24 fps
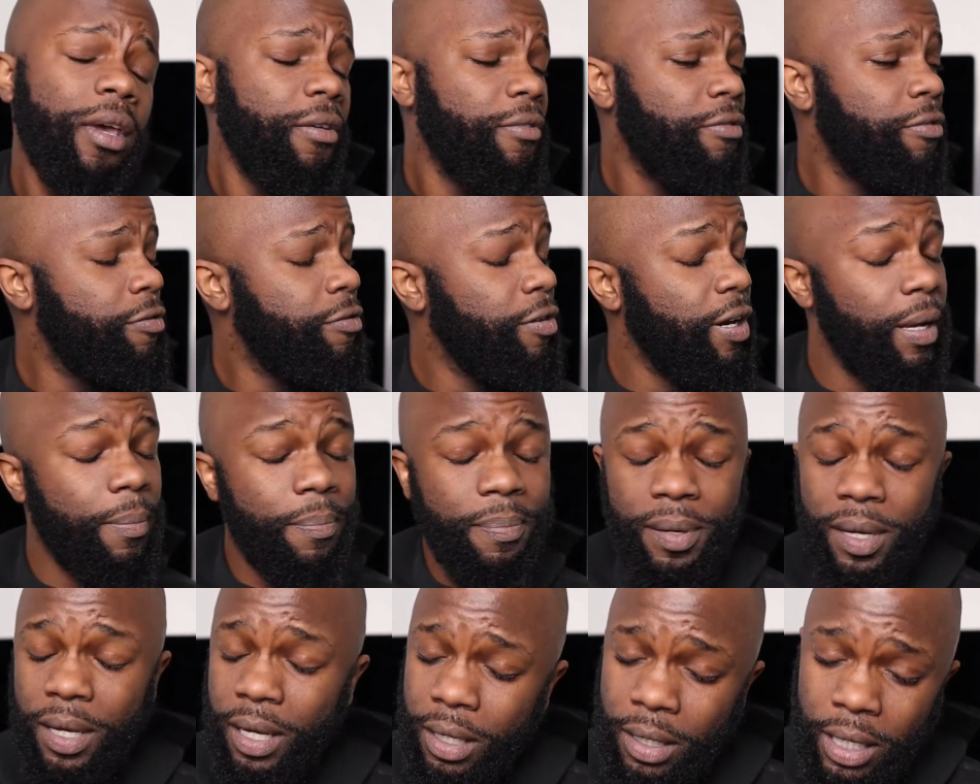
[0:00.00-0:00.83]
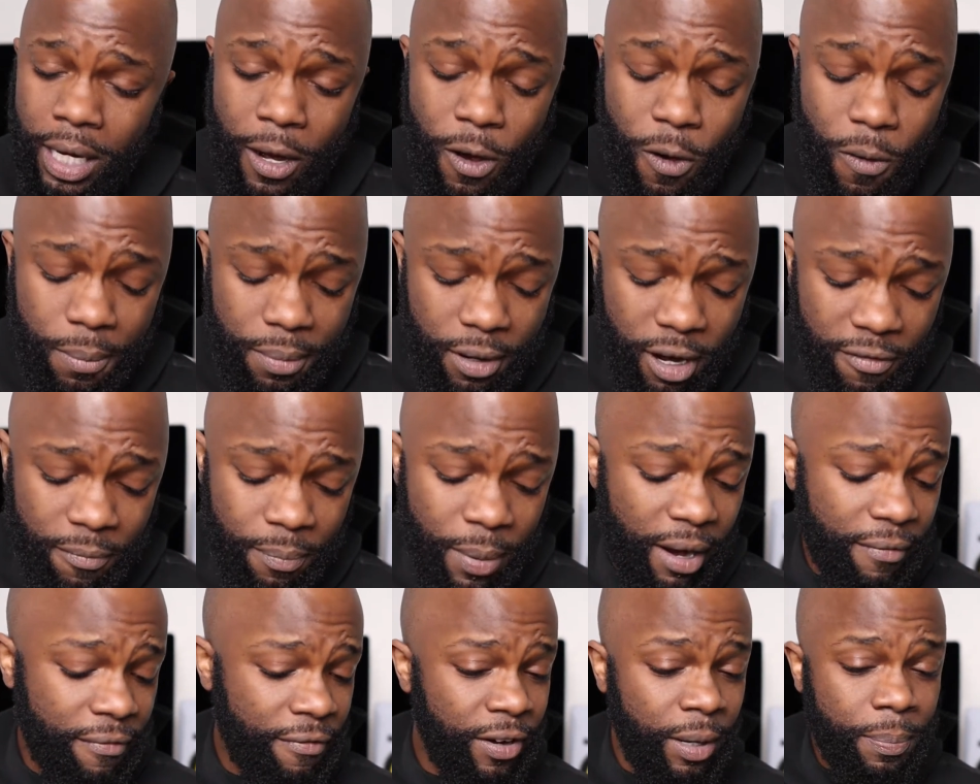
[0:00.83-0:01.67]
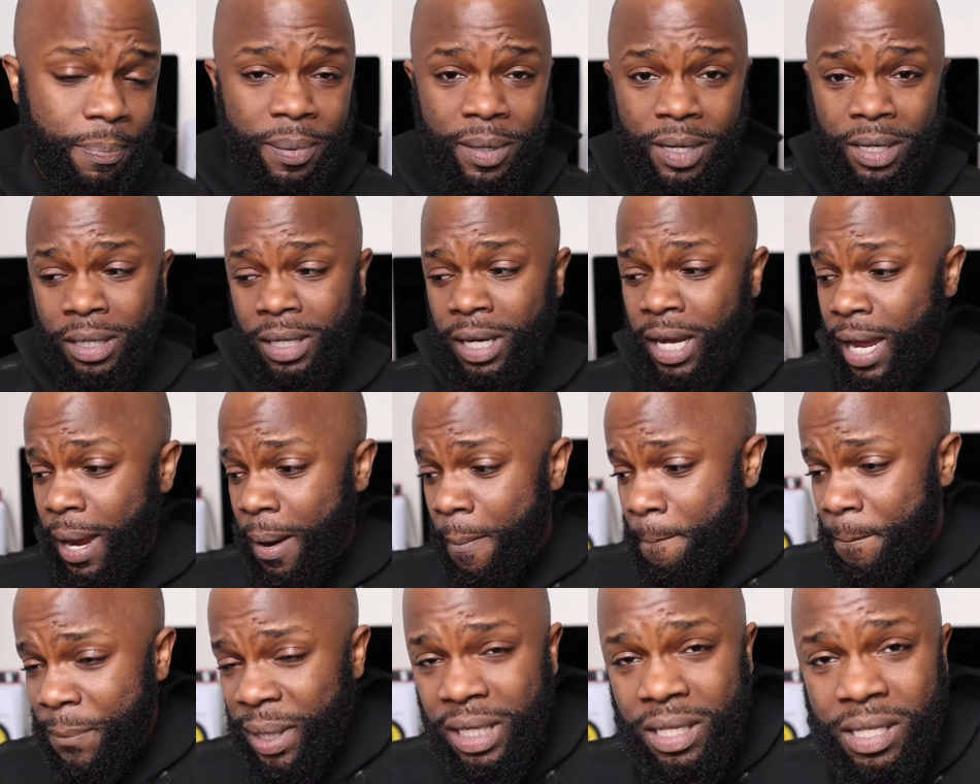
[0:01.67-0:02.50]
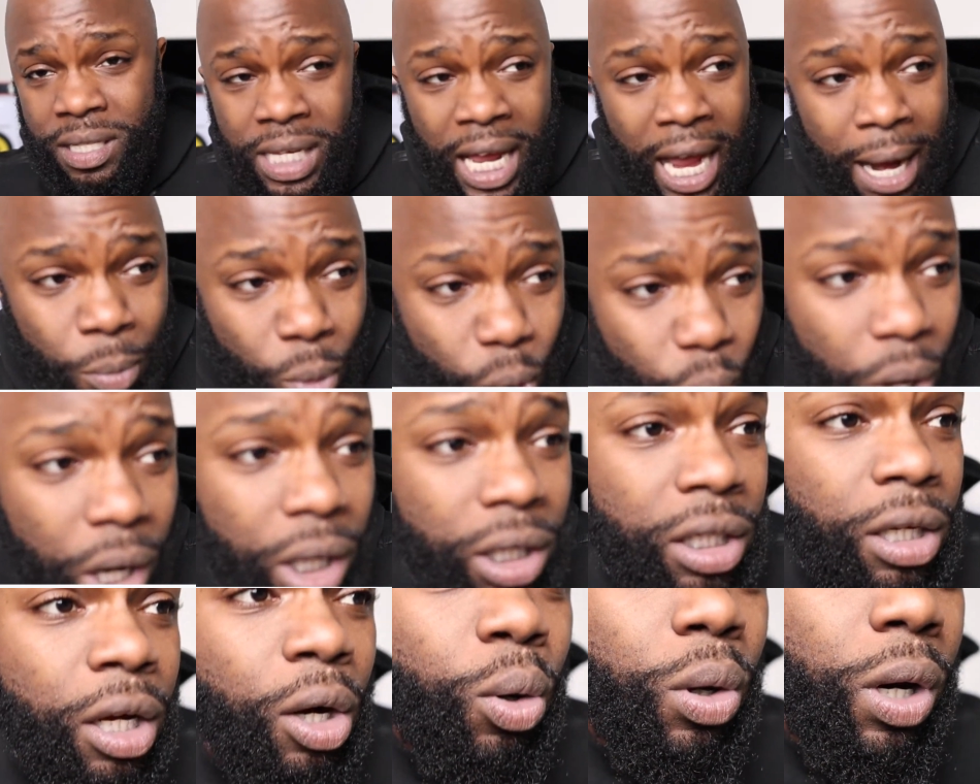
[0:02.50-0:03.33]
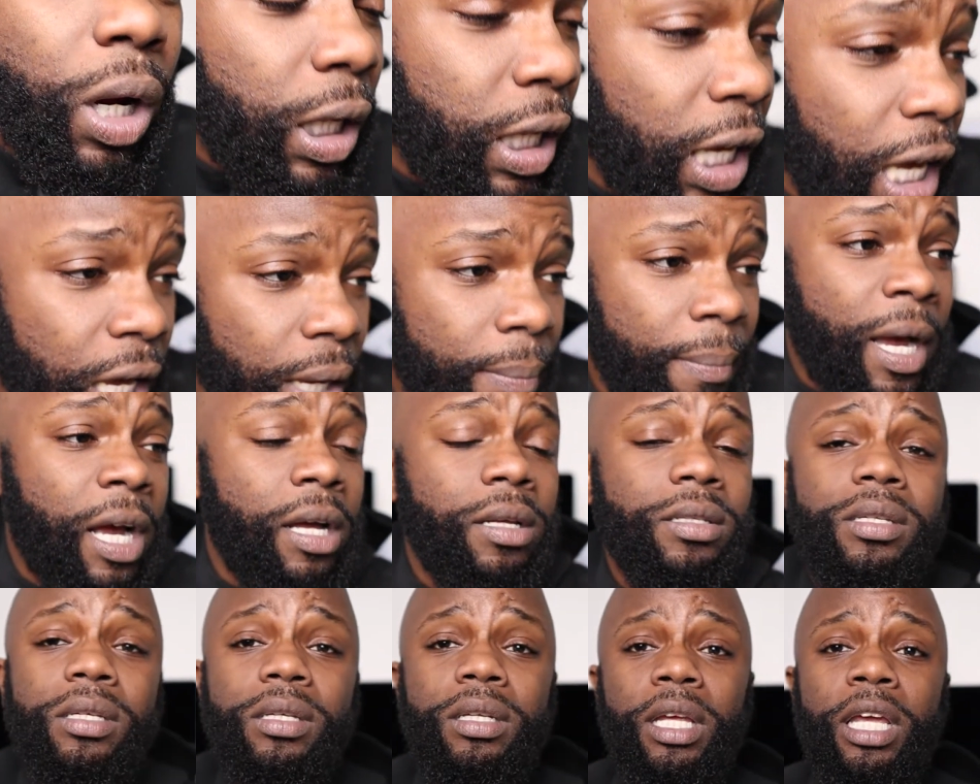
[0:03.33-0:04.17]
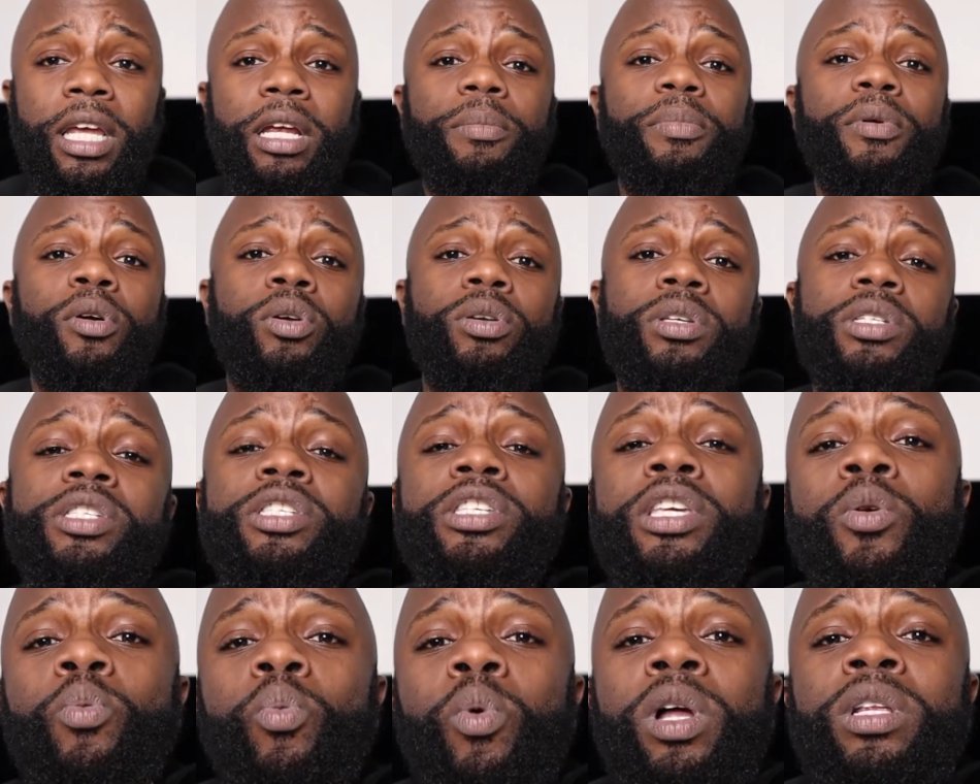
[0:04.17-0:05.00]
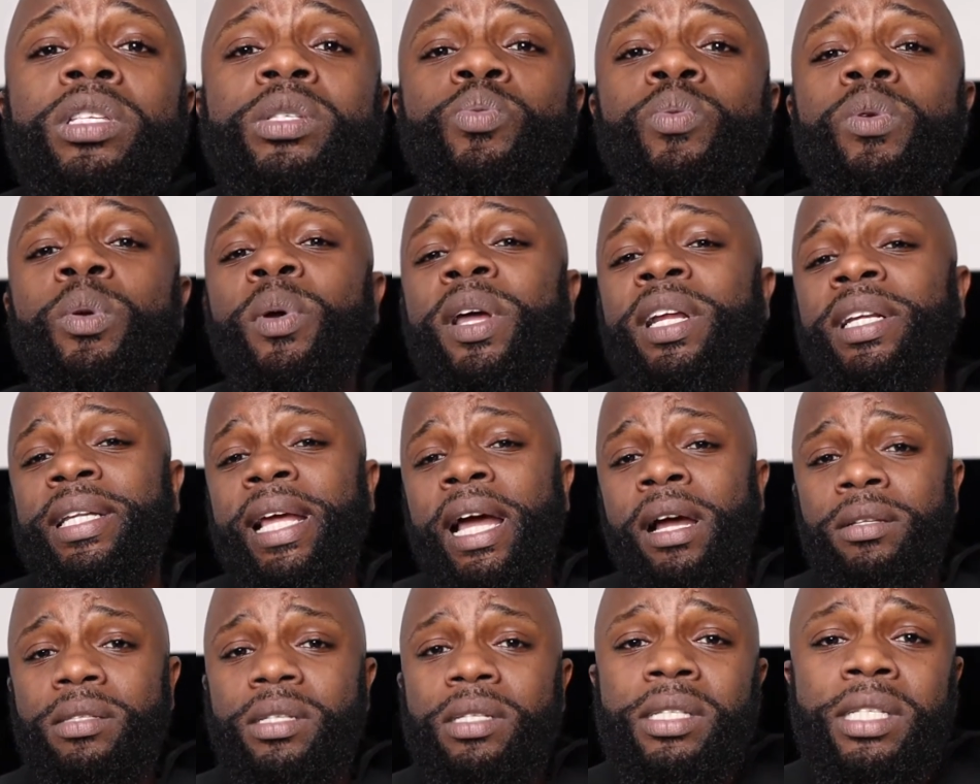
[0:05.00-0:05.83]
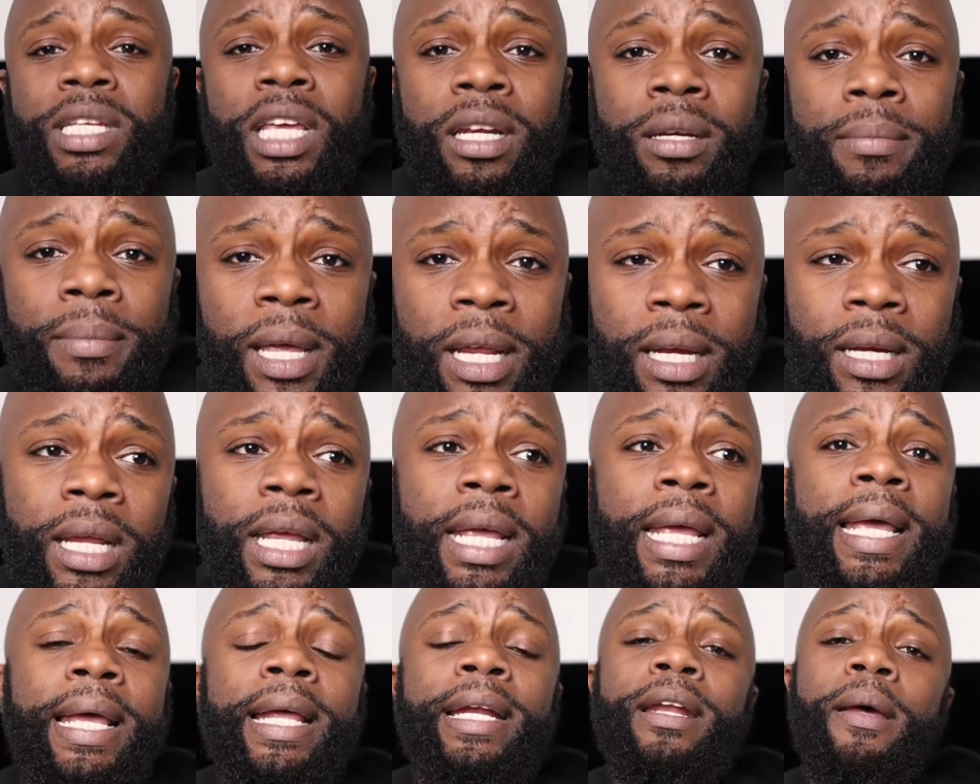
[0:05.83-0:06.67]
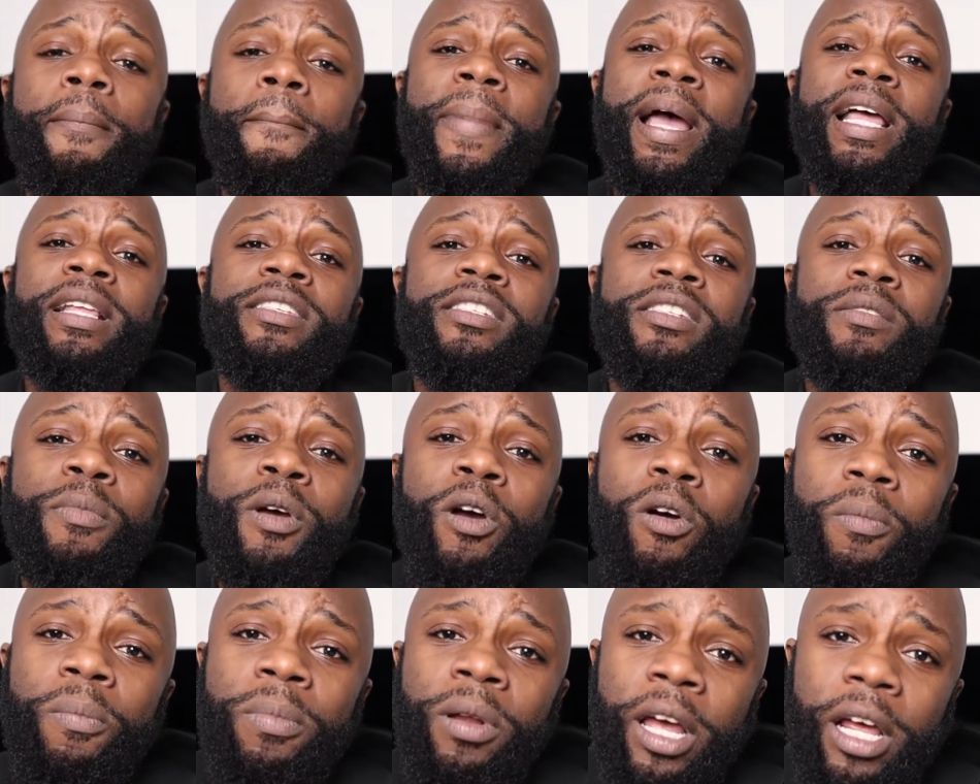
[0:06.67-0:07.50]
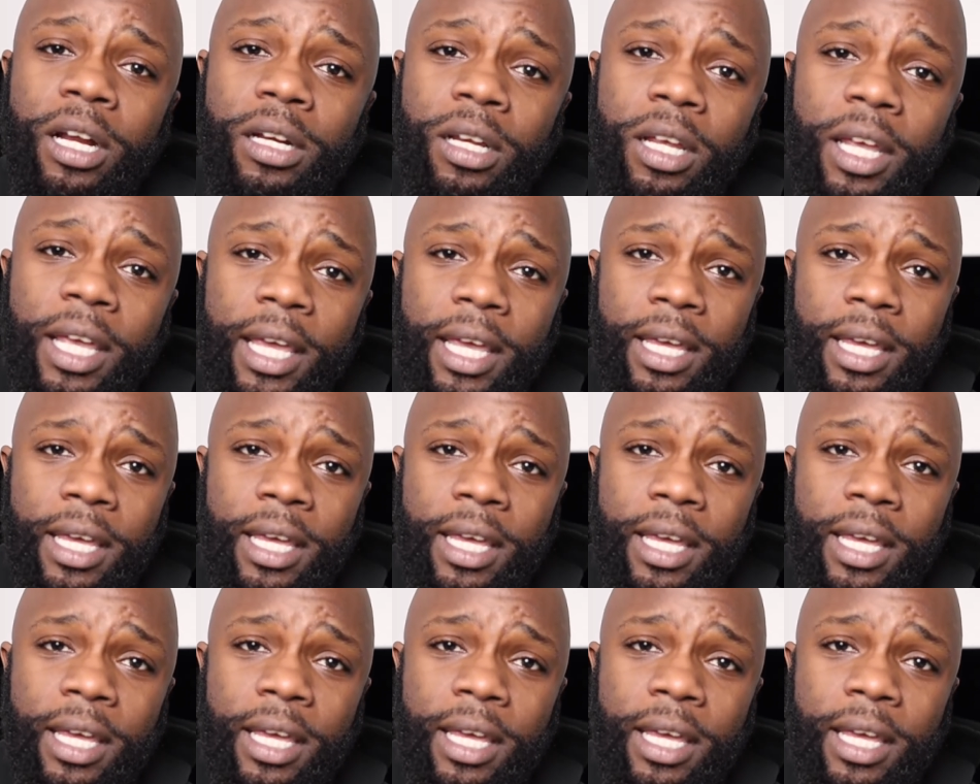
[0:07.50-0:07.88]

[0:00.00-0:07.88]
Flipping hell, bro. But flipping, yeah, Big Sam Guardiola came out today, bro. You see, once we went down to 10 men, the man smelt blood.